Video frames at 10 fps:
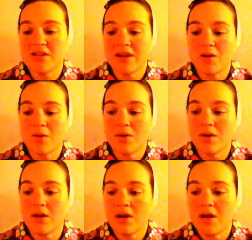they are
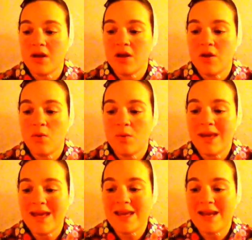
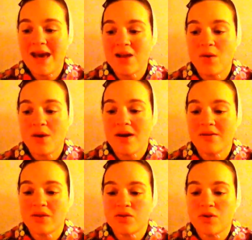weak, inadequate, or out of
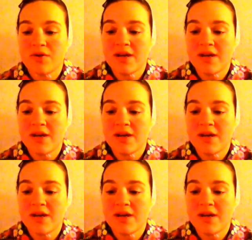control.